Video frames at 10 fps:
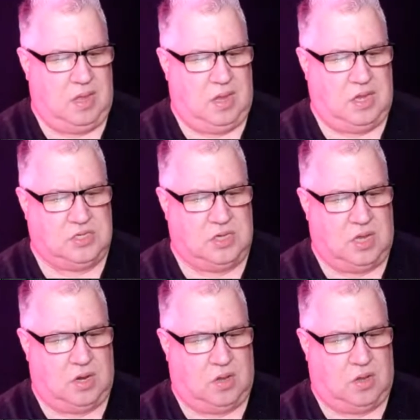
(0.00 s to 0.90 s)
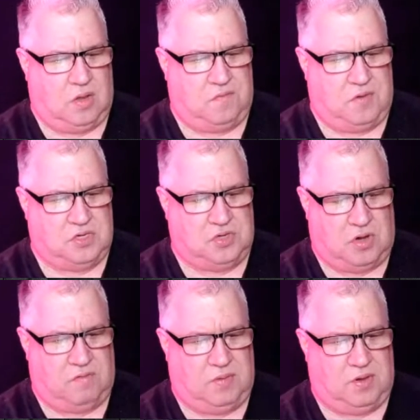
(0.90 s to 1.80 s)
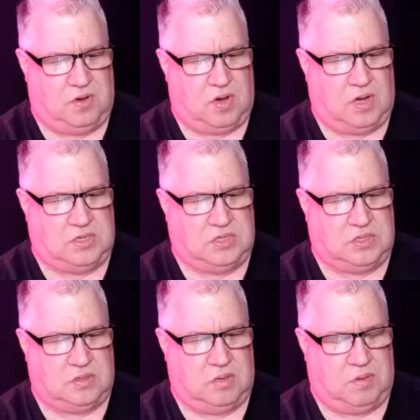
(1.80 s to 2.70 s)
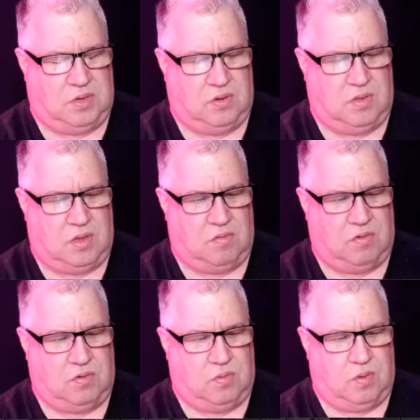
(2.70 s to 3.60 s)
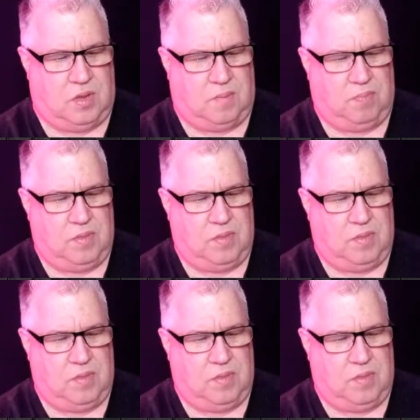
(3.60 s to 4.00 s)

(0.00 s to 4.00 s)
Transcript: and it's not off, and it's driving me crazy. So let me do that real quick.